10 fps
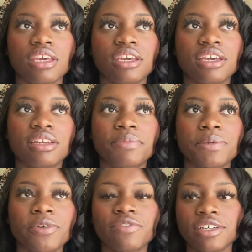and
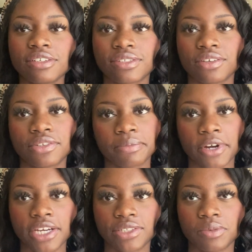people find it so
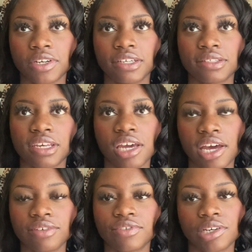surprising when I say
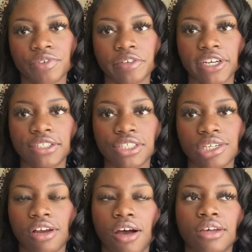I've never read
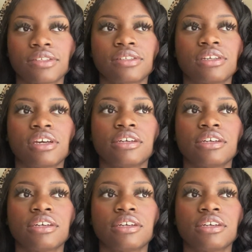Jane Austen.